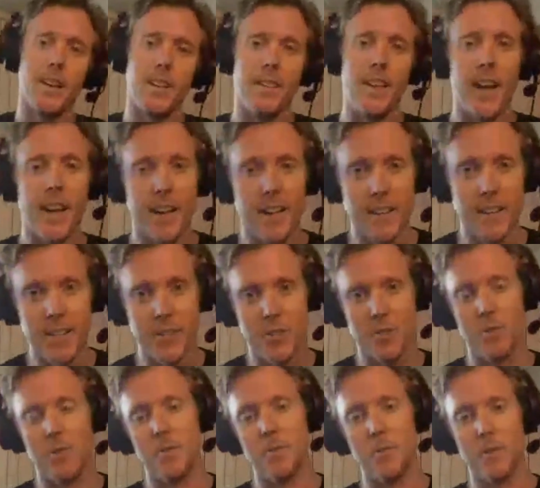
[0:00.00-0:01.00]
that
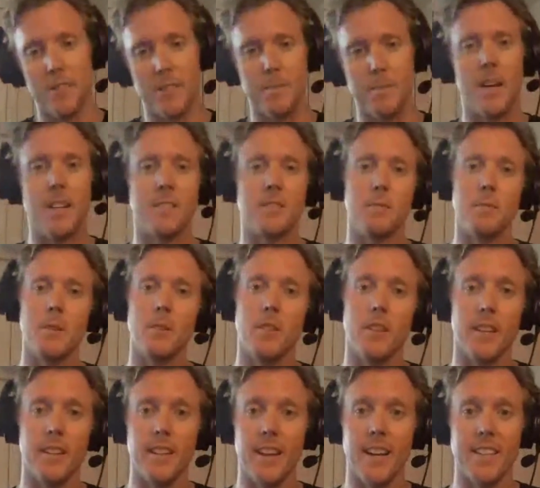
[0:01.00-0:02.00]
initial
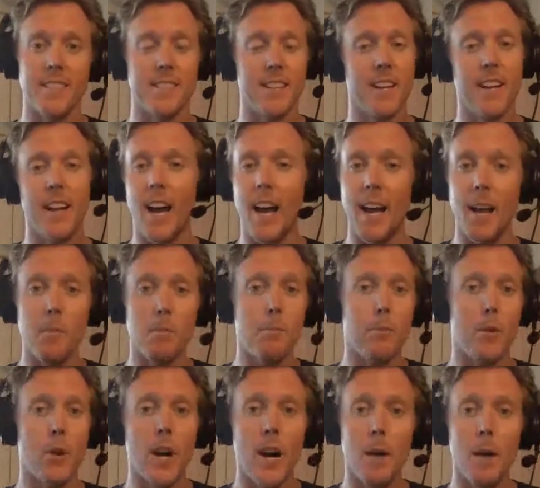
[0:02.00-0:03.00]
responsibility that I said, I
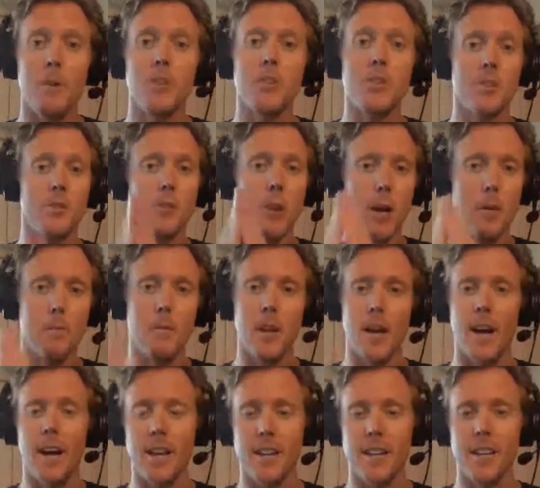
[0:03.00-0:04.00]
promise you I'm
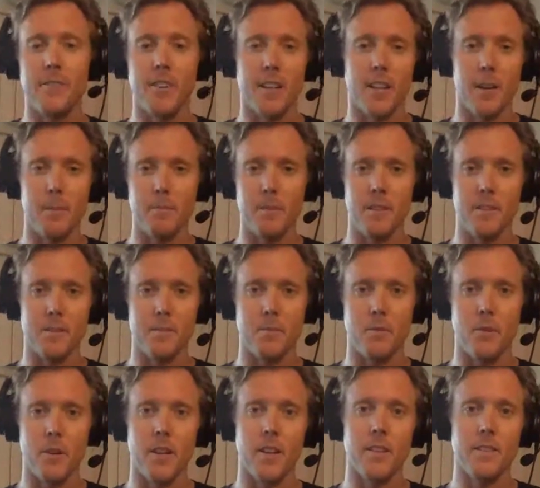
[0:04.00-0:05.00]
not giving up this
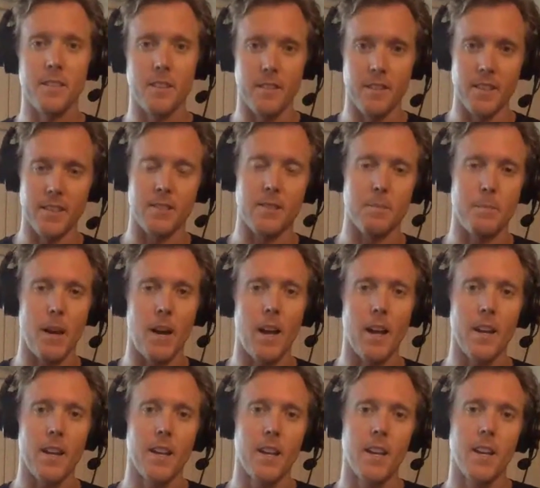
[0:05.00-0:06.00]
point to this spot.